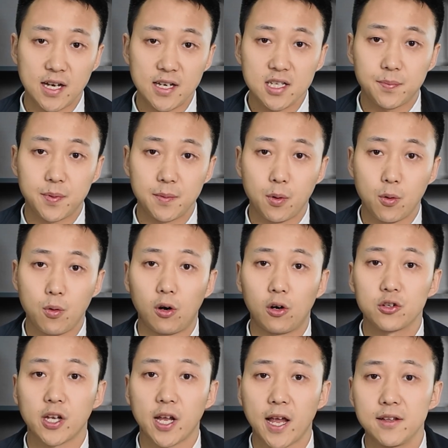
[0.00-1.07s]
Chinese people
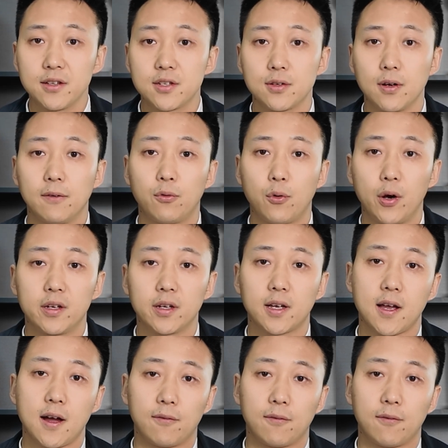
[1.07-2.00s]
tend to avoid